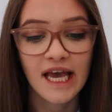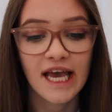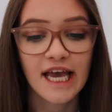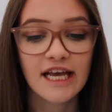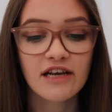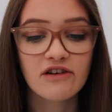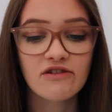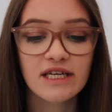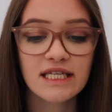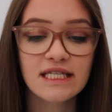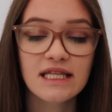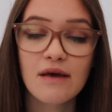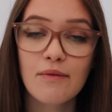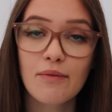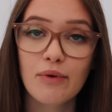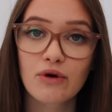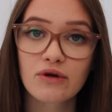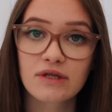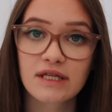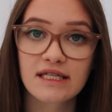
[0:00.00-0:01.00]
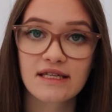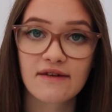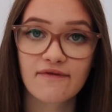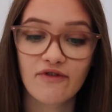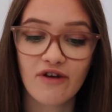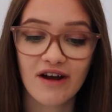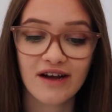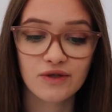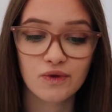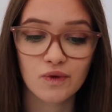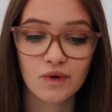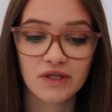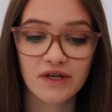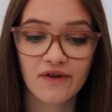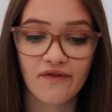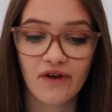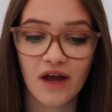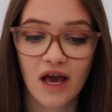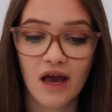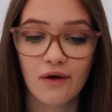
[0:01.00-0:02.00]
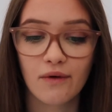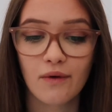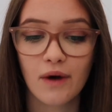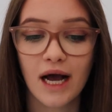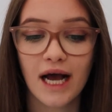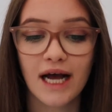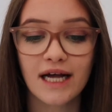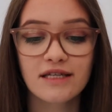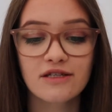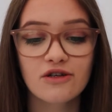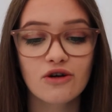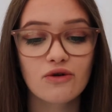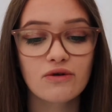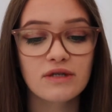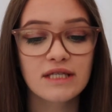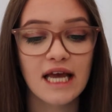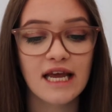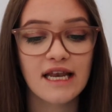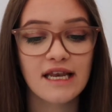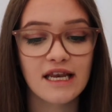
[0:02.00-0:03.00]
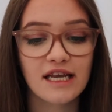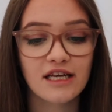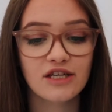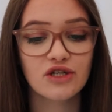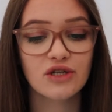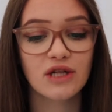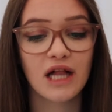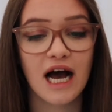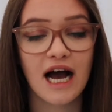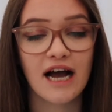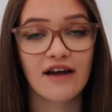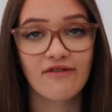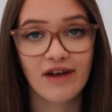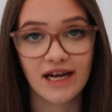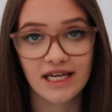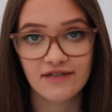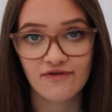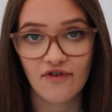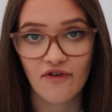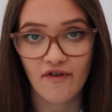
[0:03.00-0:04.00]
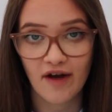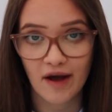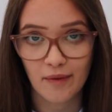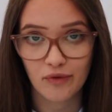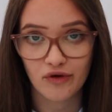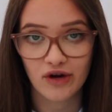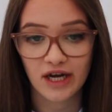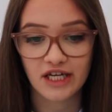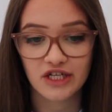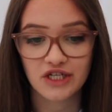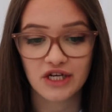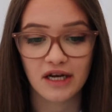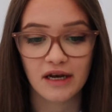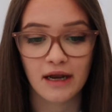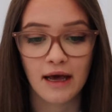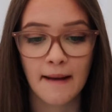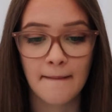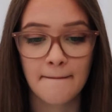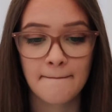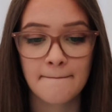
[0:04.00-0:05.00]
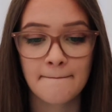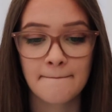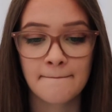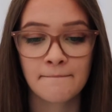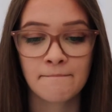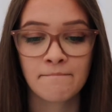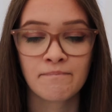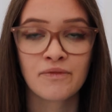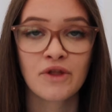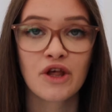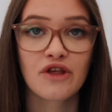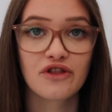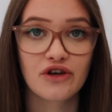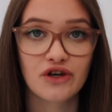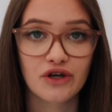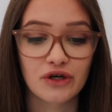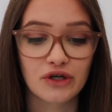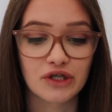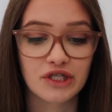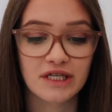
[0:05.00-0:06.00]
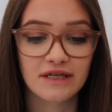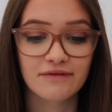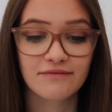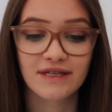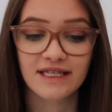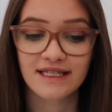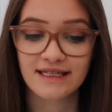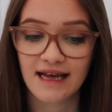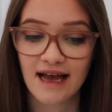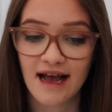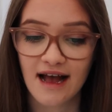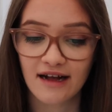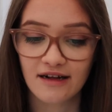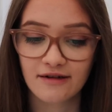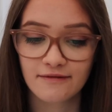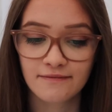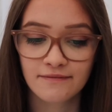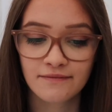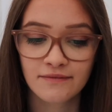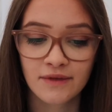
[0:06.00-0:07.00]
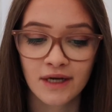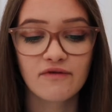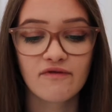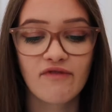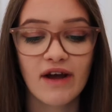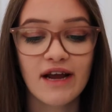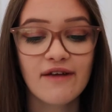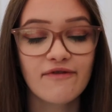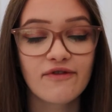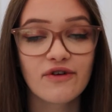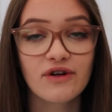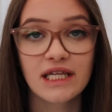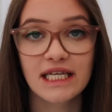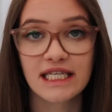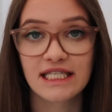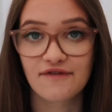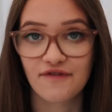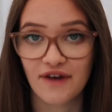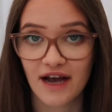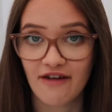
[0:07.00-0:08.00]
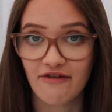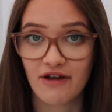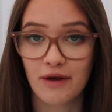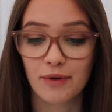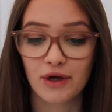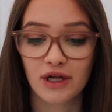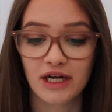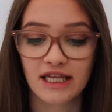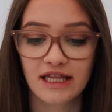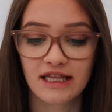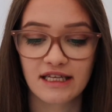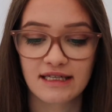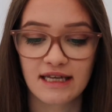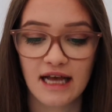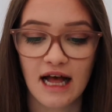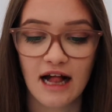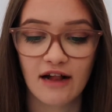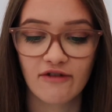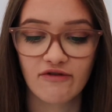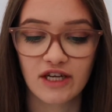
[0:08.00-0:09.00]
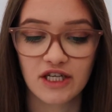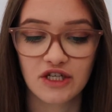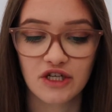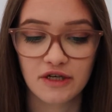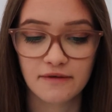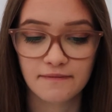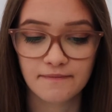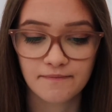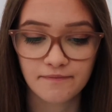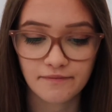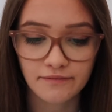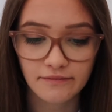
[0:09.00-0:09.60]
increase the importance of groundwater flow, and cause initial high rates of evaporation. The good, the Sahel. Rainfall is variable in the Sahel region,